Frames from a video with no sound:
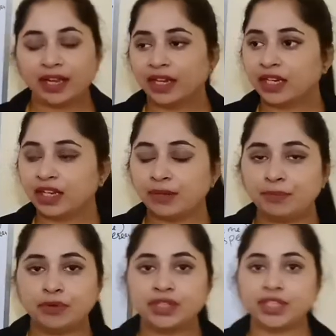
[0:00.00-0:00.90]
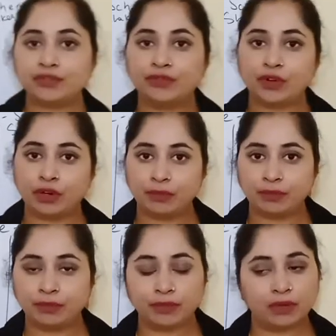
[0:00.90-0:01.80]
any poetic
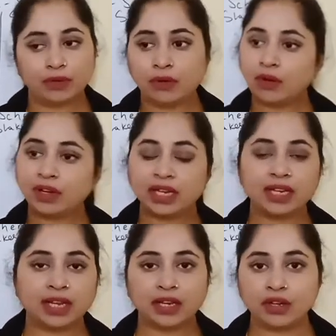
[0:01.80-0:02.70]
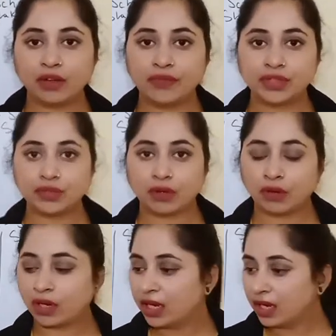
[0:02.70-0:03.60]
form or in any of a
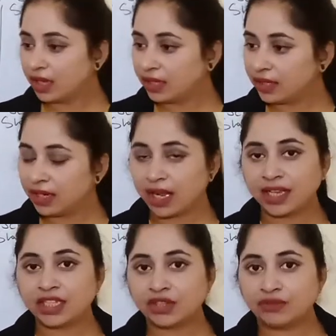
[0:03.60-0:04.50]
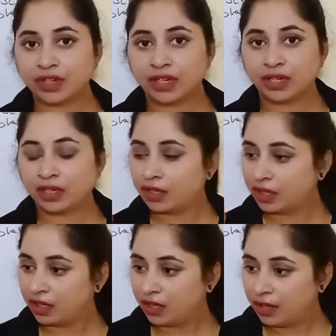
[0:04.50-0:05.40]
song, the last word
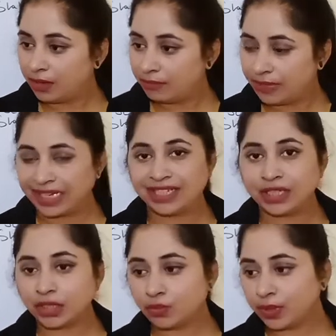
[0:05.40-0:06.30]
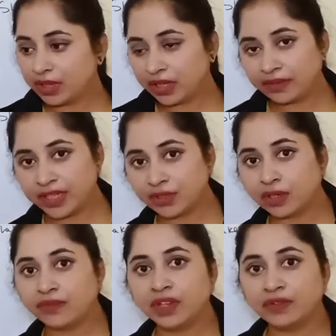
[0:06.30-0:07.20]
matches with the rest
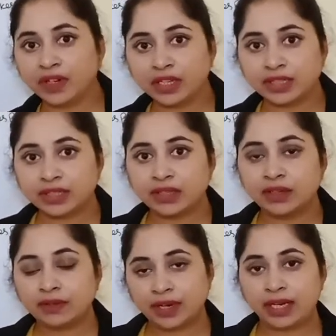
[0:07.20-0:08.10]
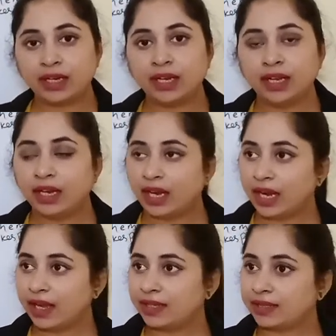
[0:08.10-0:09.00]
of the words, right?
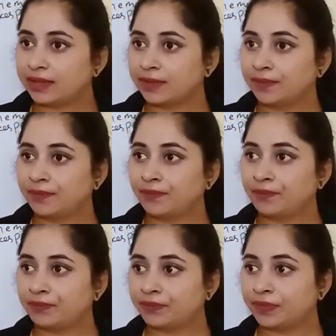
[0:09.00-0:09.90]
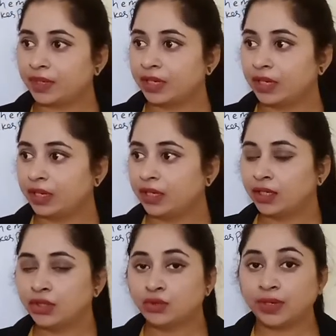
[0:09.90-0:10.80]
As
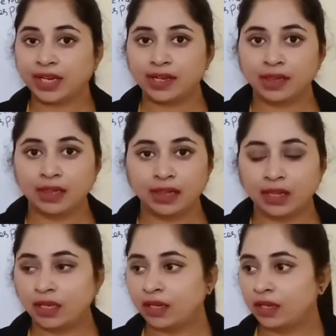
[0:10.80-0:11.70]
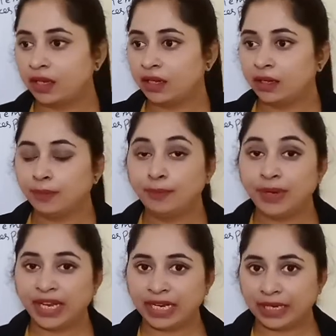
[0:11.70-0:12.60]
twinkle,
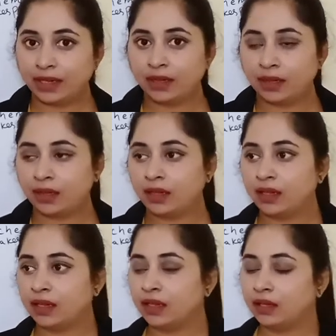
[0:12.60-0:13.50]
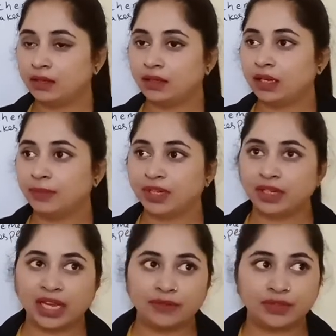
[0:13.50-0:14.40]
blinkle,
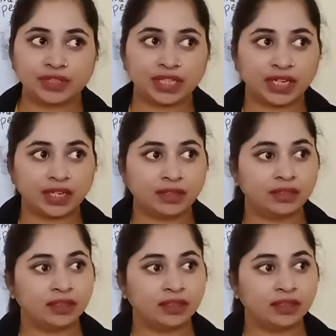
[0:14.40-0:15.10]
I would say